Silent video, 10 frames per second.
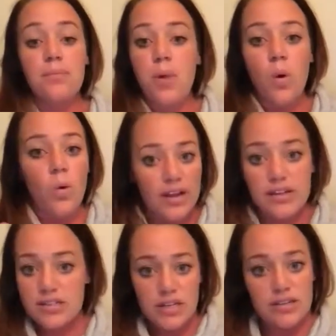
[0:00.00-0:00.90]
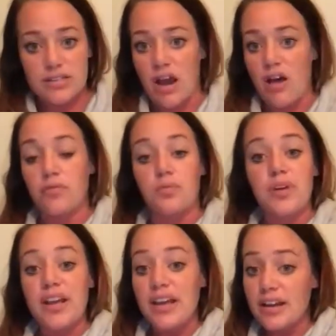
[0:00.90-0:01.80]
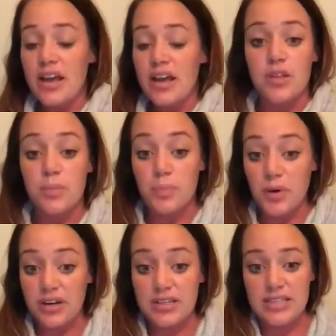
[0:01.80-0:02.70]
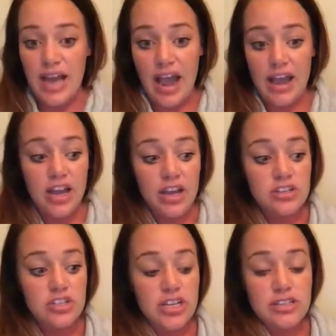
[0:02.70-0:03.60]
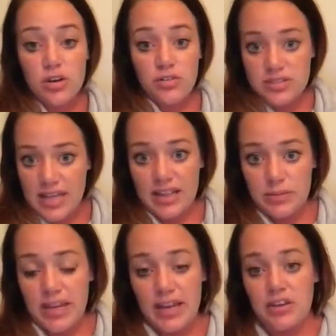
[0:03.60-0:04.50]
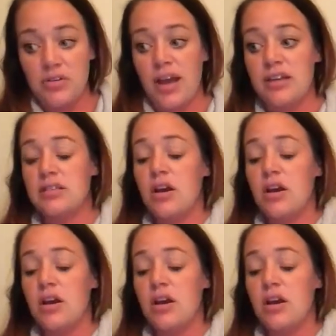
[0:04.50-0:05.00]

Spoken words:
pour into yourself. Read the books that she said at the beginning, you guys.